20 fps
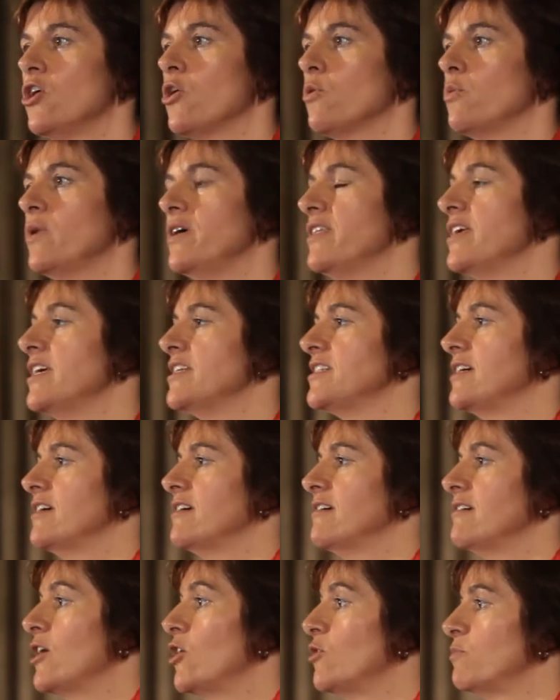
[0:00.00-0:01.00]
We're there
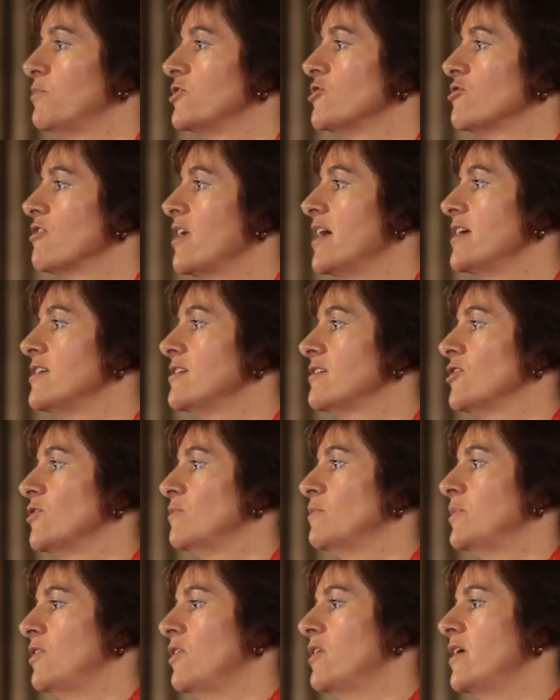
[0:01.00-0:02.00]
to help the trade
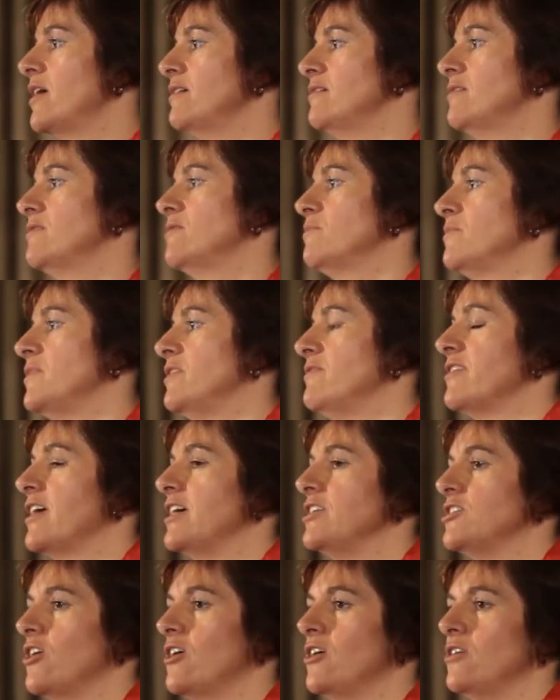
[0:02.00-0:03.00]
comply. If
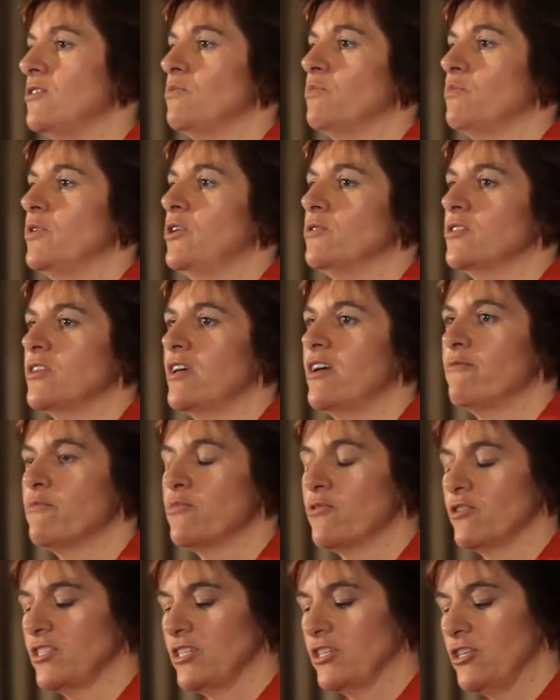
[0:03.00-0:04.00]
they don't, we also have
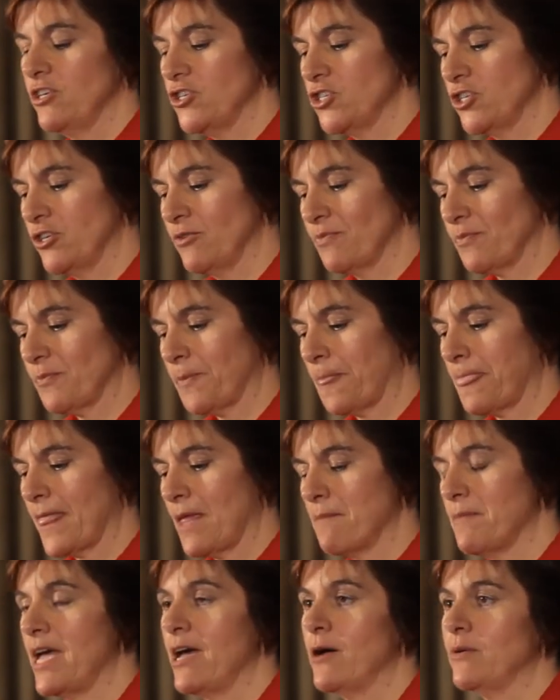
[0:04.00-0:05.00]
prosecution
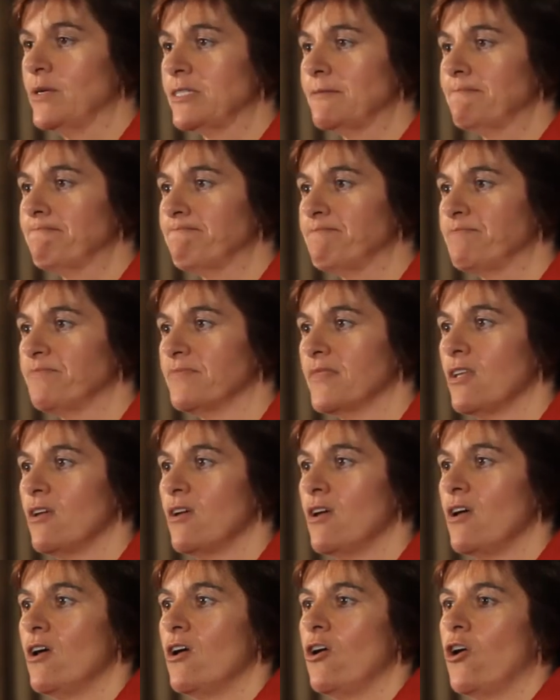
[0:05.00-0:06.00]
powers.
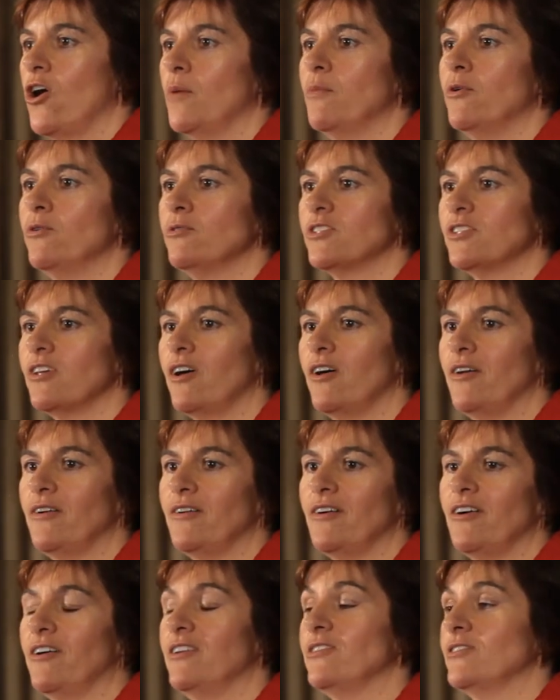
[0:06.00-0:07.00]
I
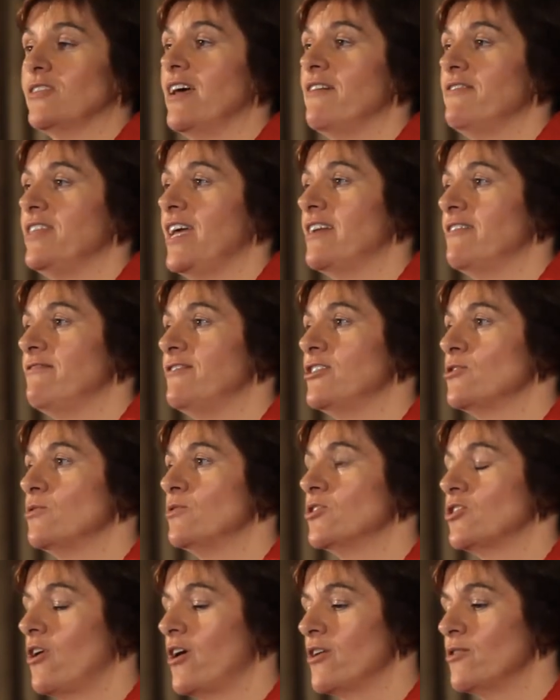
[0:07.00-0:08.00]
also have the unofficial
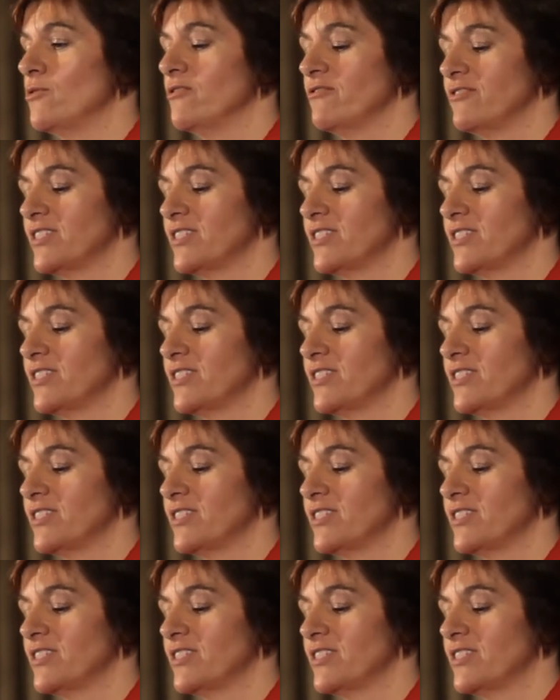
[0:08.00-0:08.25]
title of